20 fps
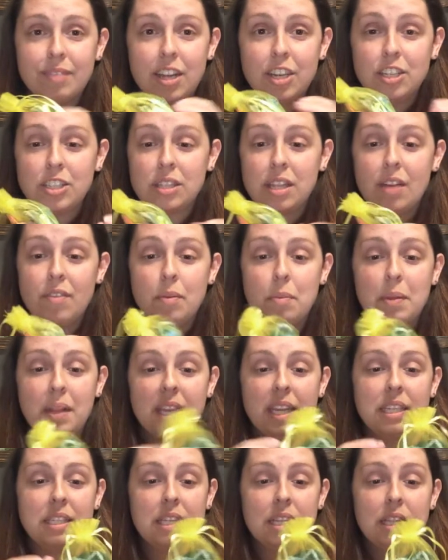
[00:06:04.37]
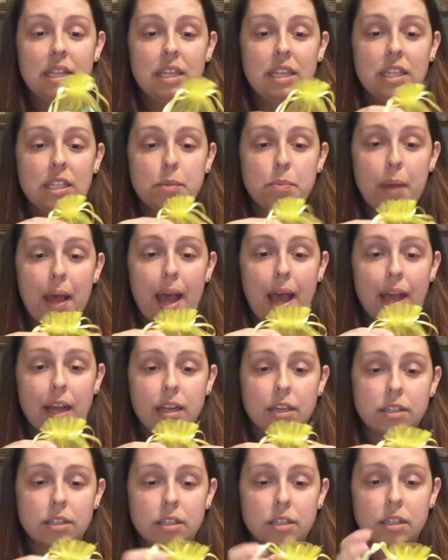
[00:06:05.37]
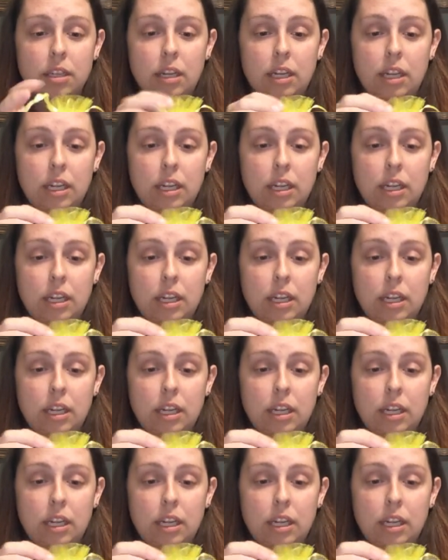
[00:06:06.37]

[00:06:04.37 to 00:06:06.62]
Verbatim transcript: I just love them. And like I said, these bags